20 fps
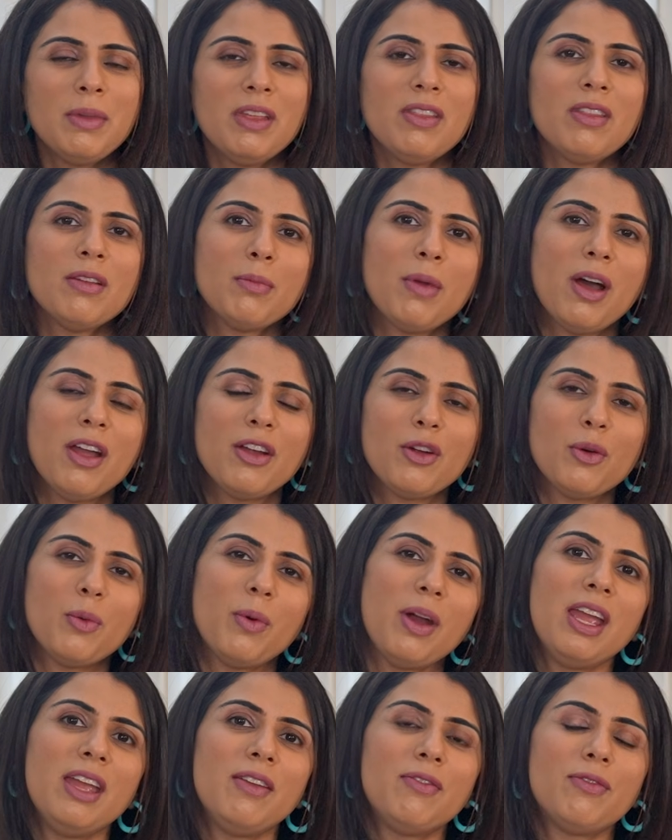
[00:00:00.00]
in the
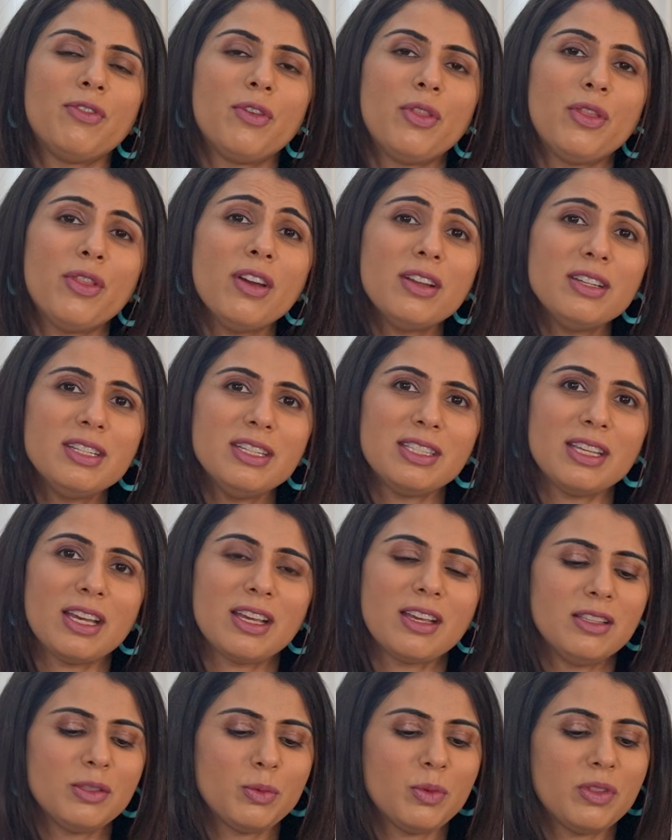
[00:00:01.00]
microwave for 30
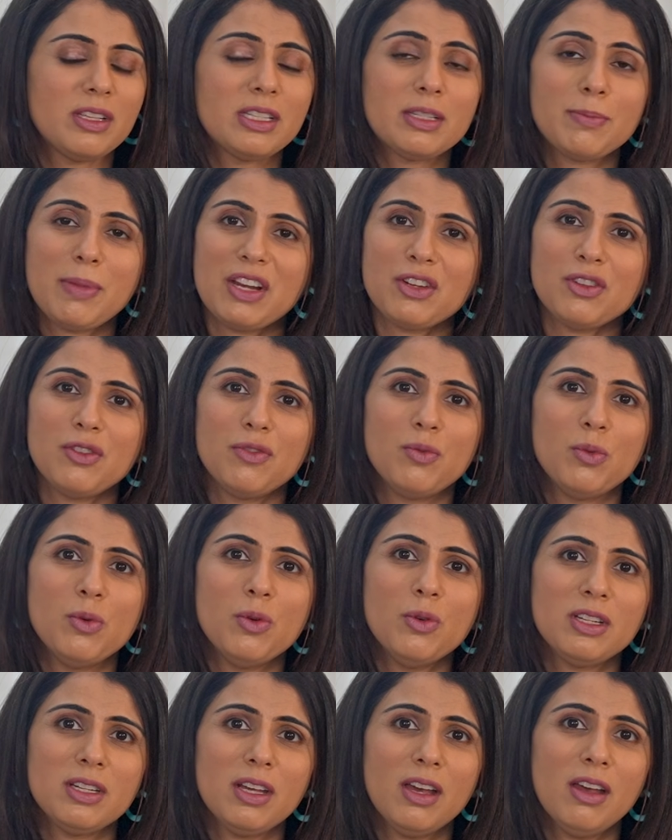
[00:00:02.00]
seconds with a splash of
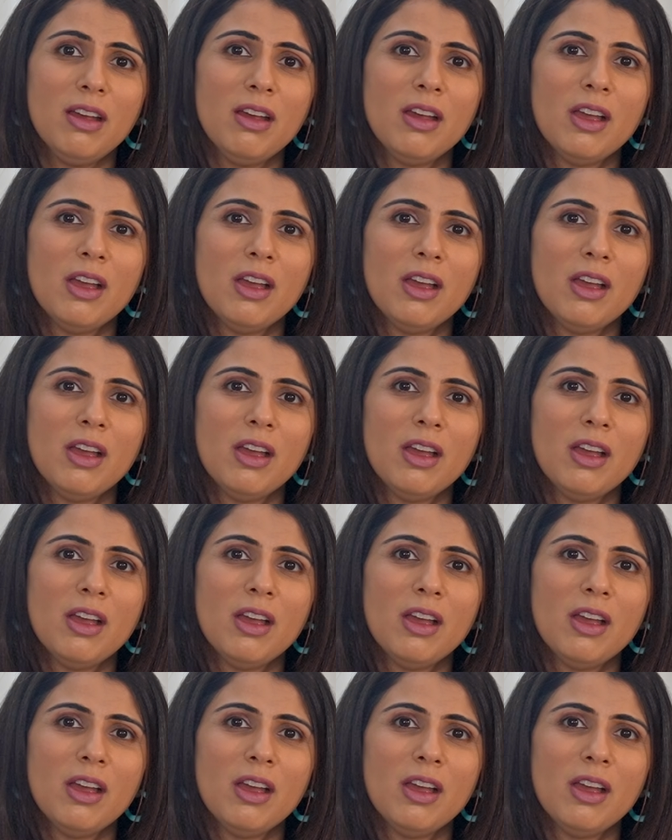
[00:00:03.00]
water.